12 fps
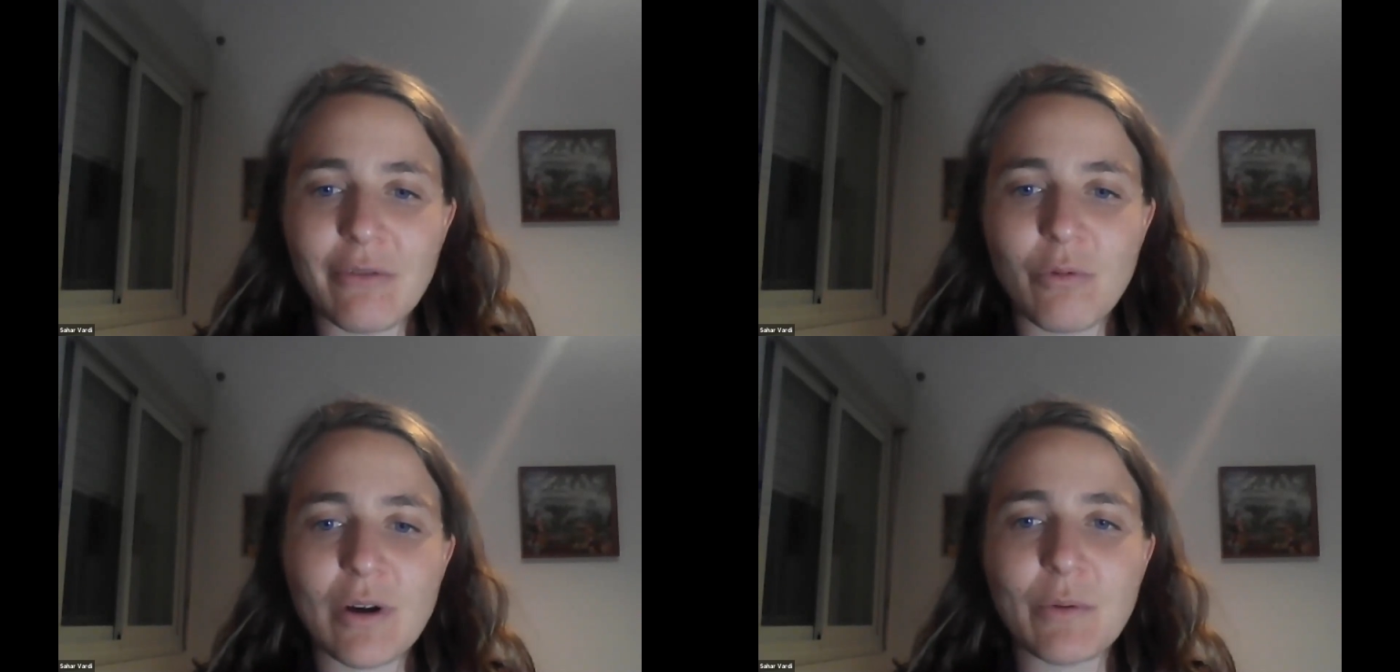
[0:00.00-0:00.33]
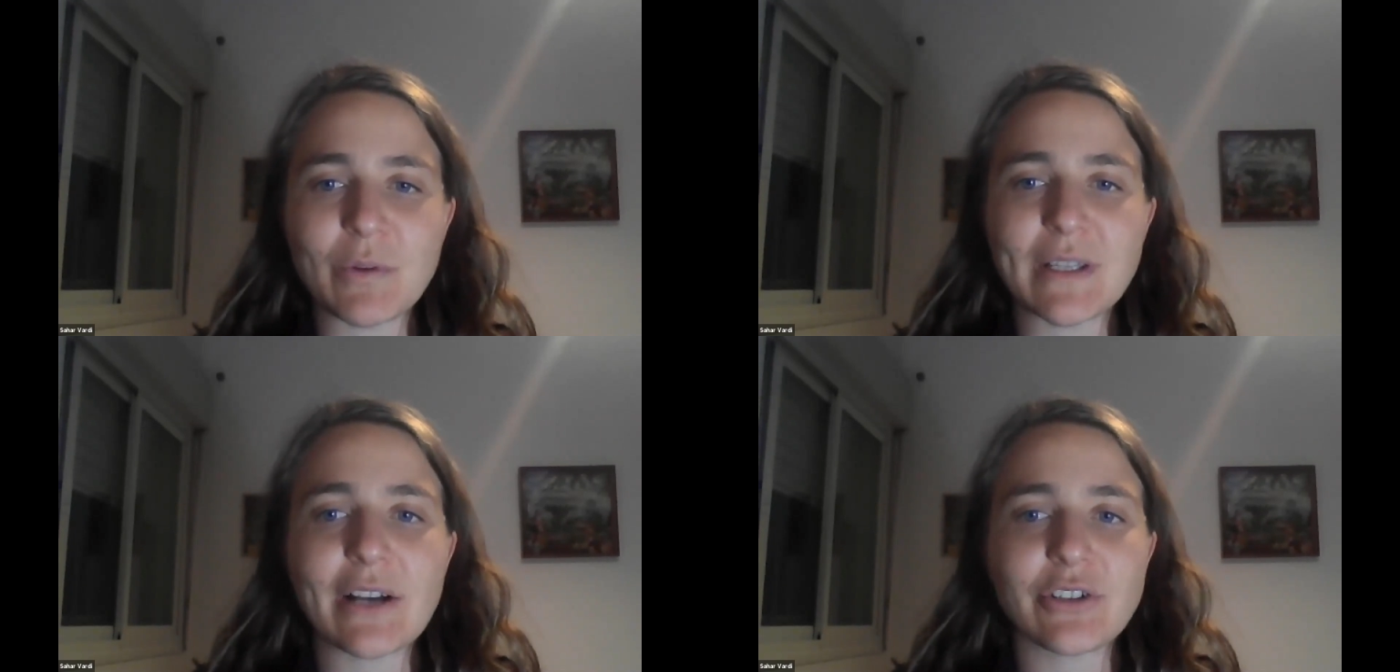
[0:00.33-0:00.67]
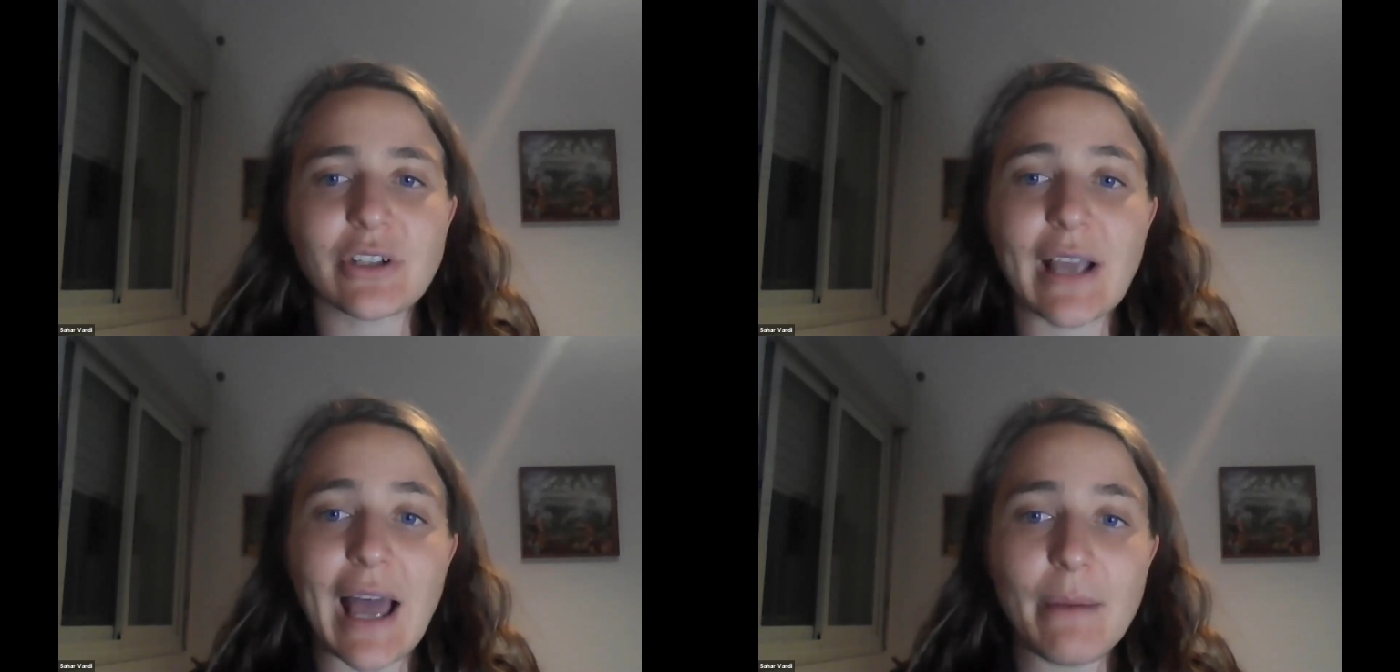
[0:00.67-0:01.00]
of what was
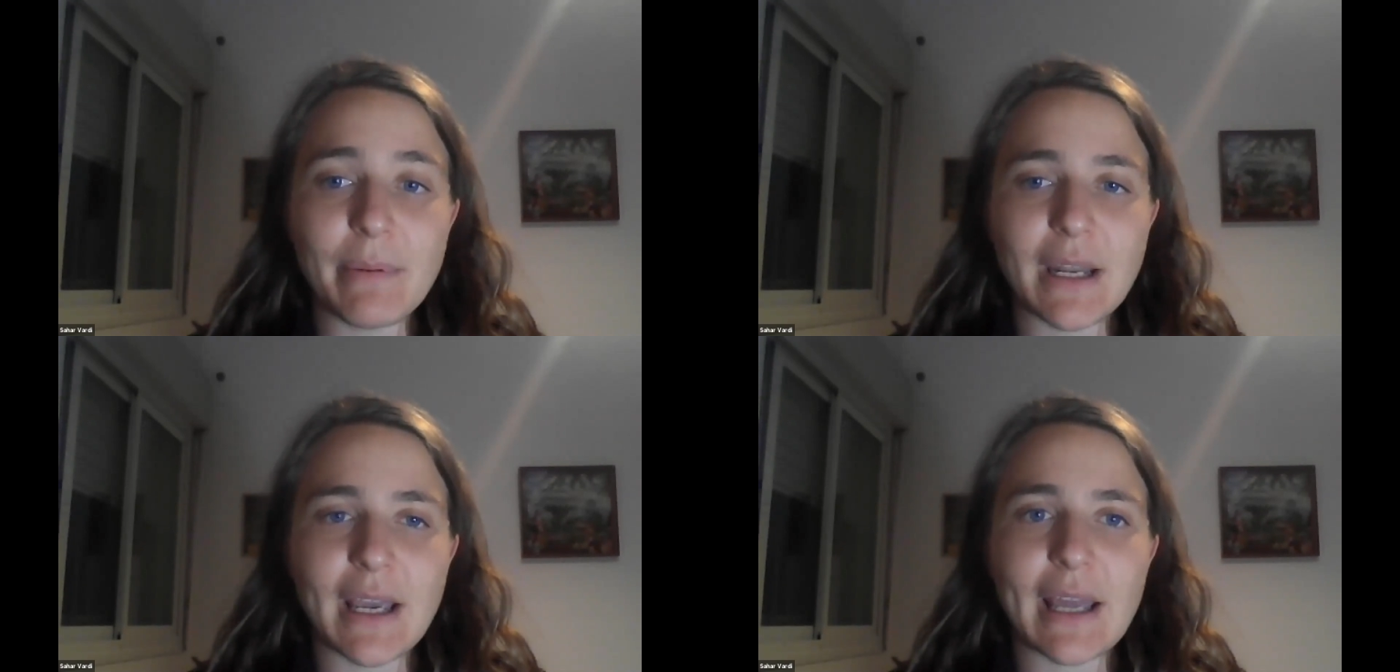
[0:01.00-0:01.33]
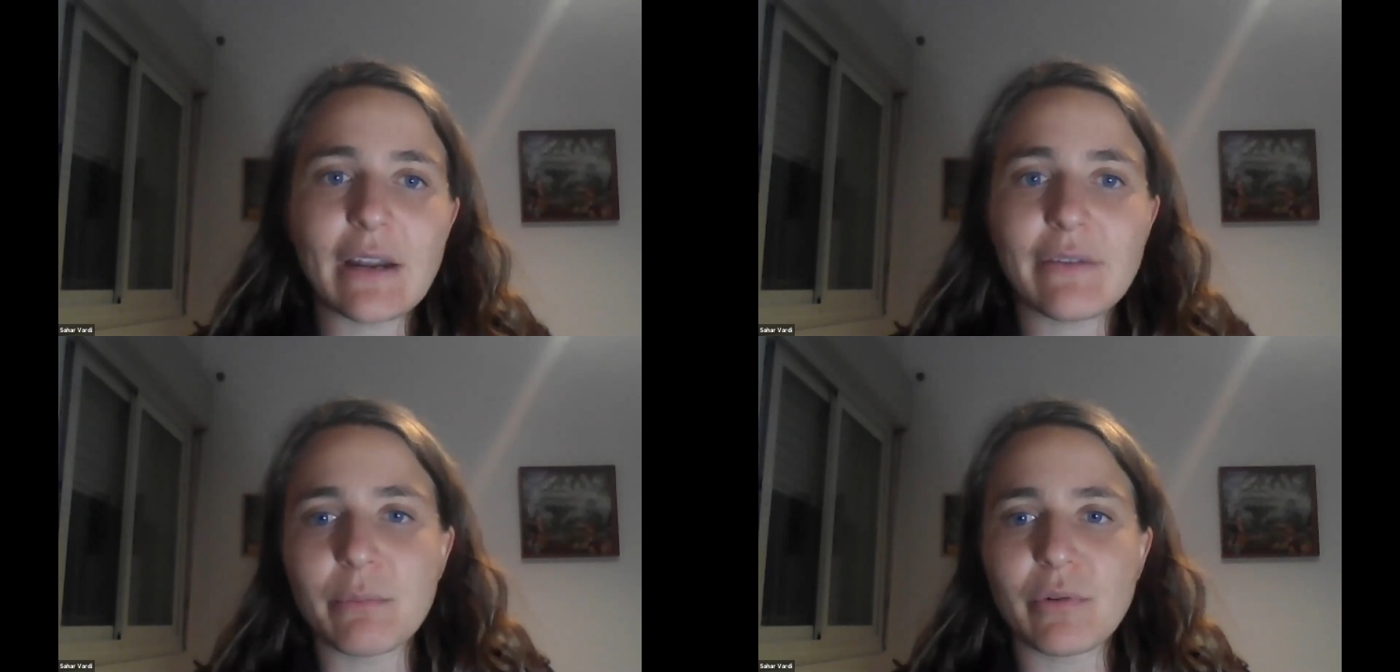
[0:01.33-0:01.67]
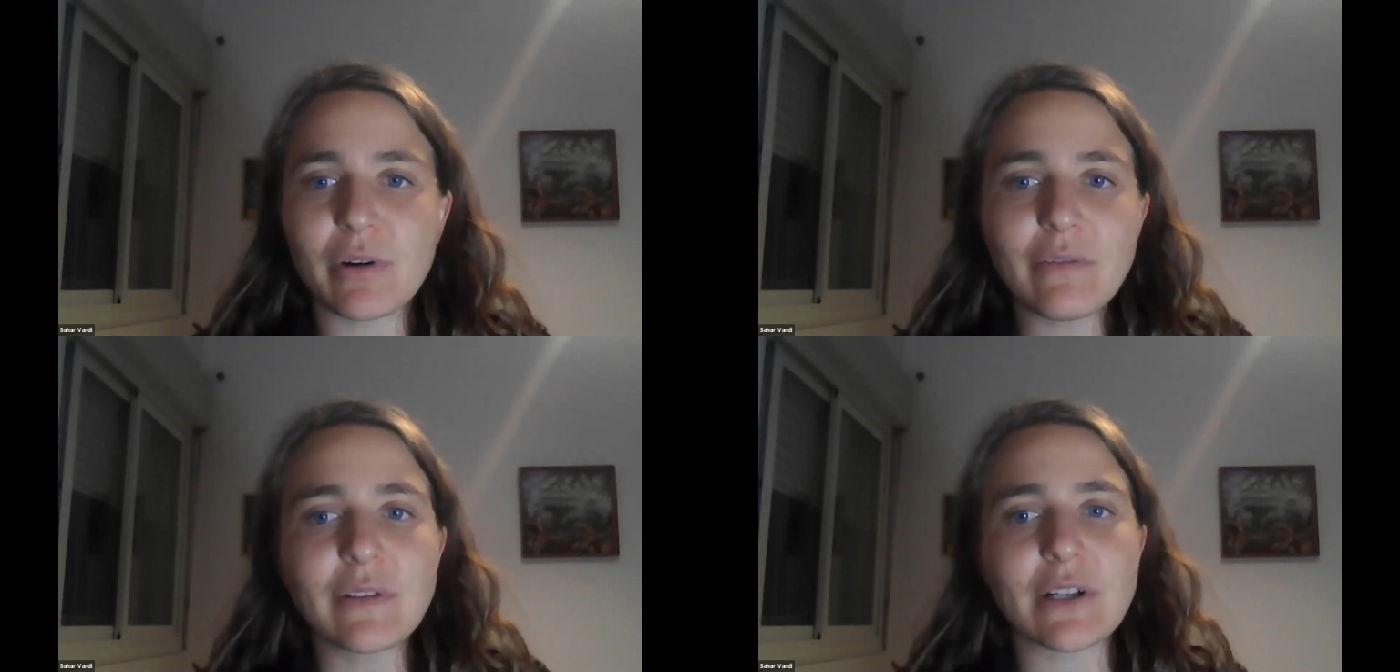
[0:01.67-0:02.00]
actually happening and of the
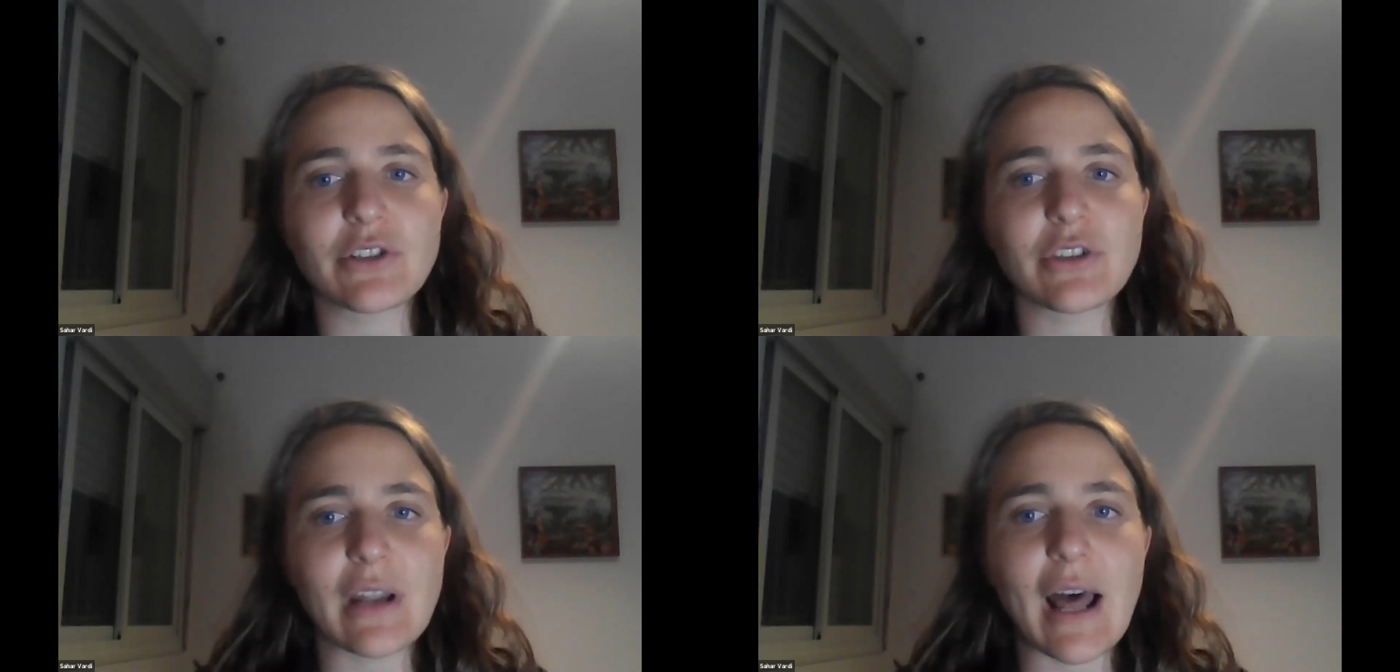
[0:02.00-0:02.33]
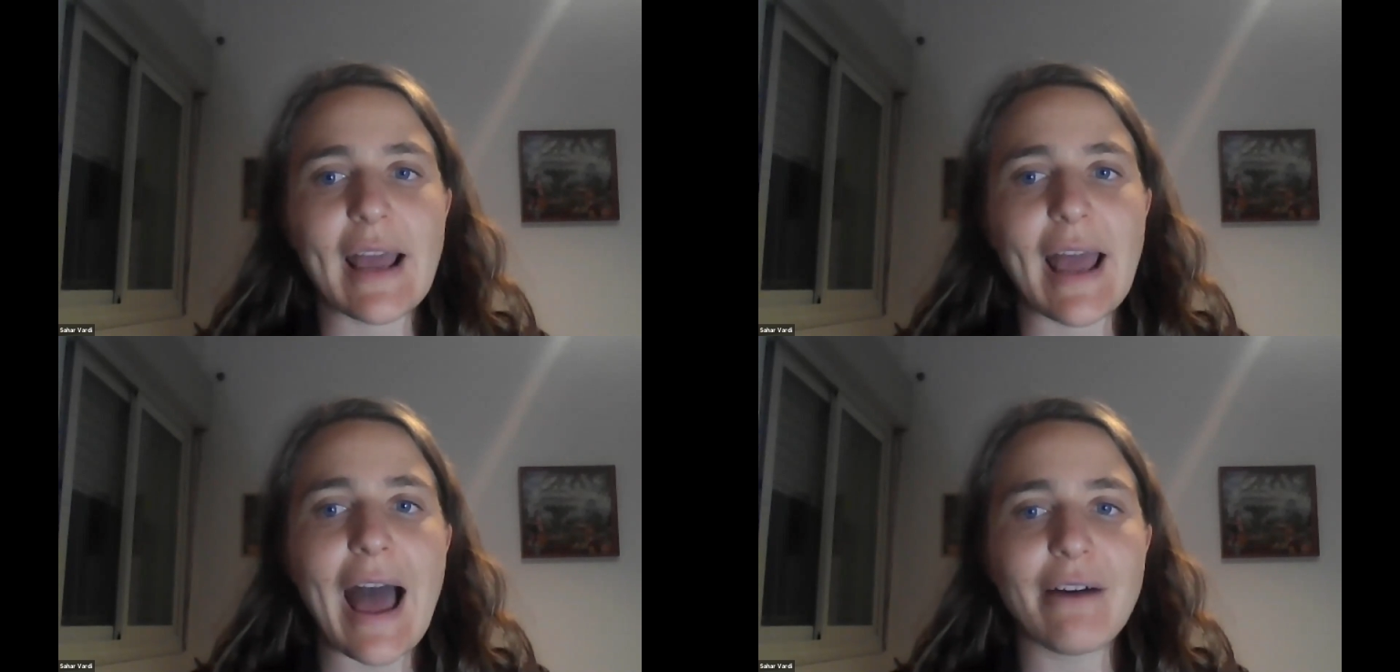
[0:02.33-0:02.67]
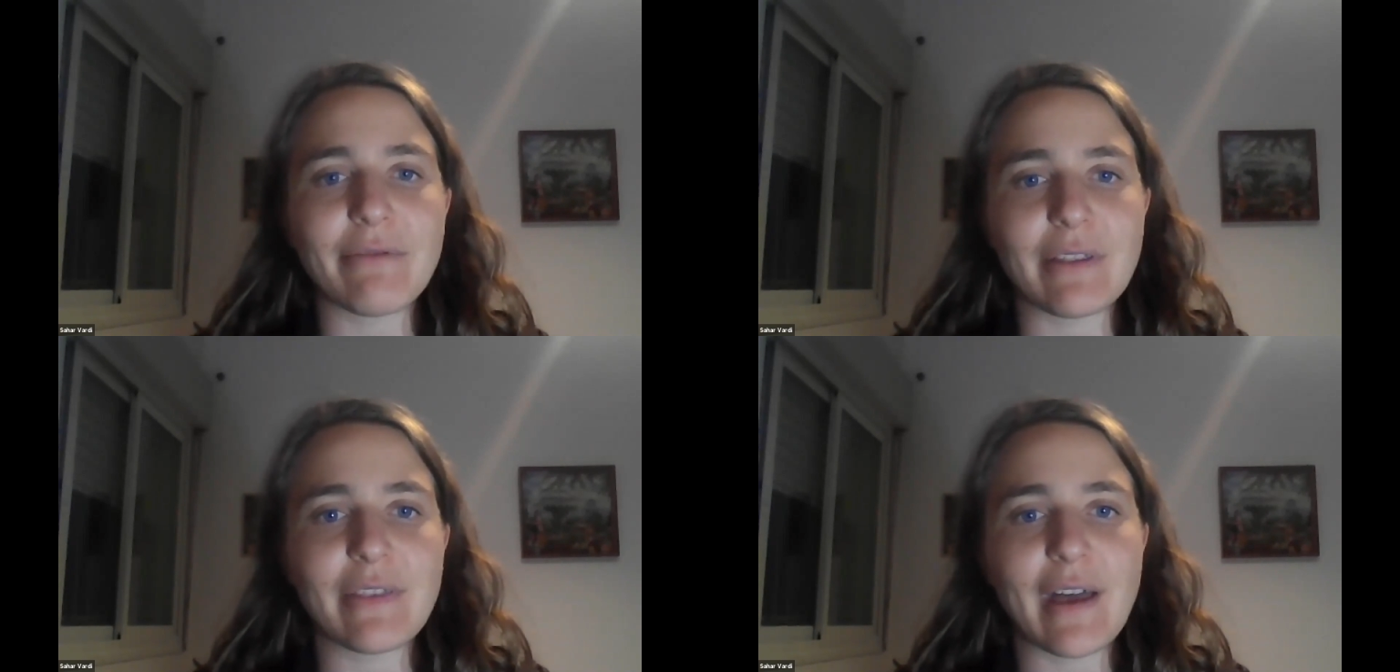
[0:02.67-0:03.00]
privilege that I
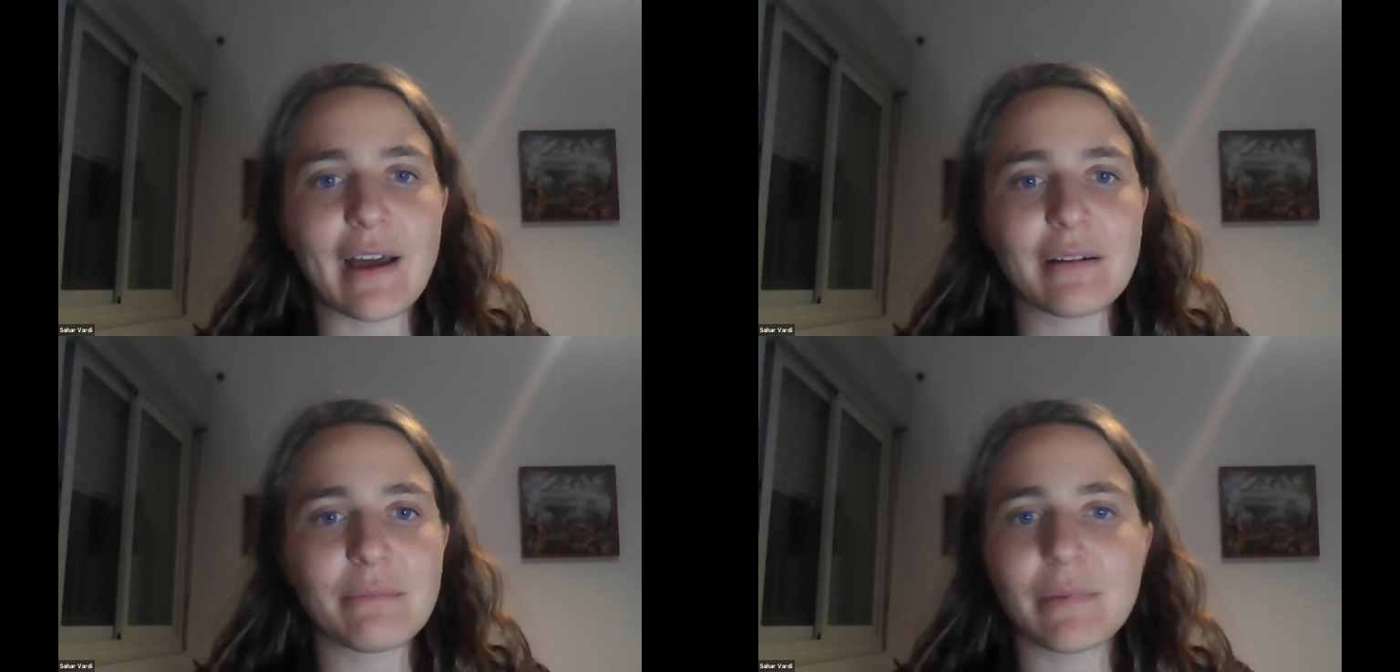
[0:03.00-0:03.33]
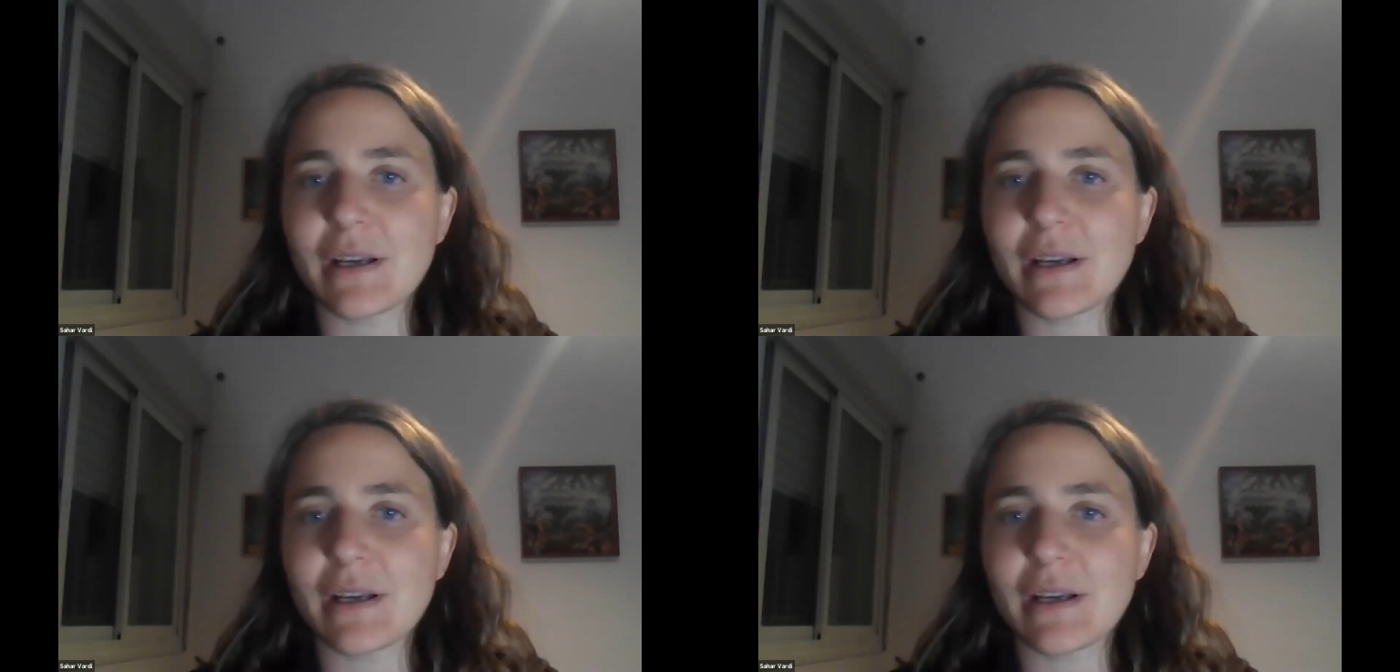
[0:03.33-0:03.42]
have in that.